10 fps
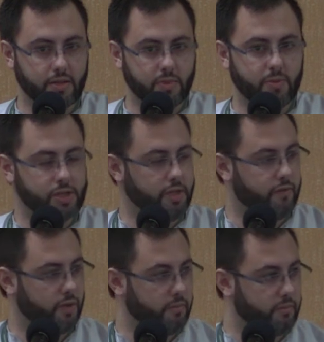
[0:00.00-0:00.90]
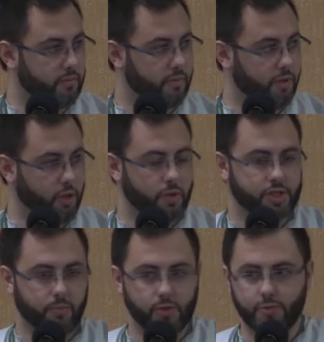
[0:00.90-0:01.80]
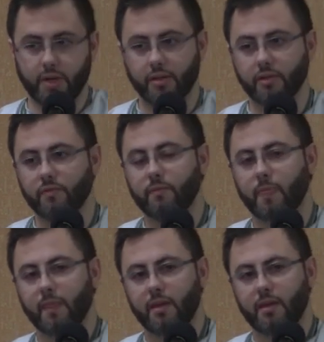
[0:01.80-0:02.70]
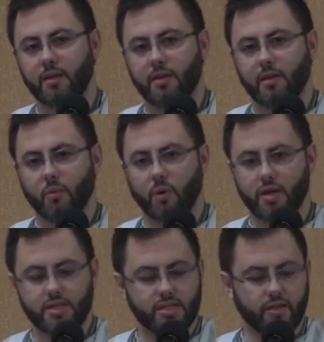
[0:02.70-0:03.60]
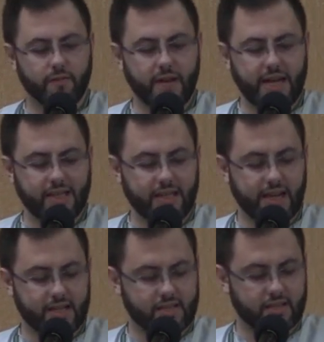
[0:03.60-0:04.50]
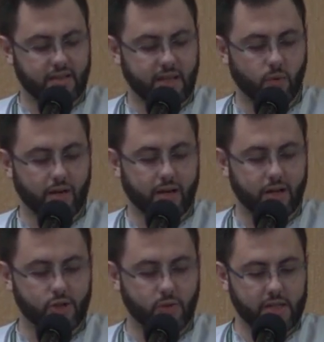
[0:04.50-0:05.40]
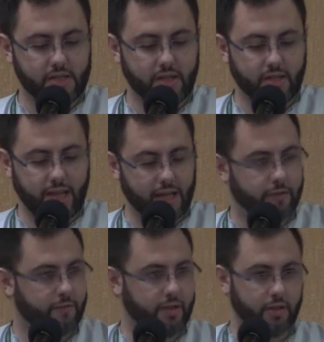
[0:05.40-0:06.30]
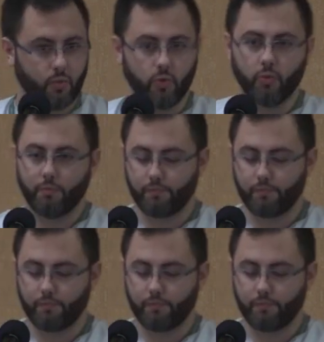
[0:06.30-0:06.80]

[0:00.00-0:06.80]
especially from the Christian perspective, was the fact that they were not addressing the elephant in the room.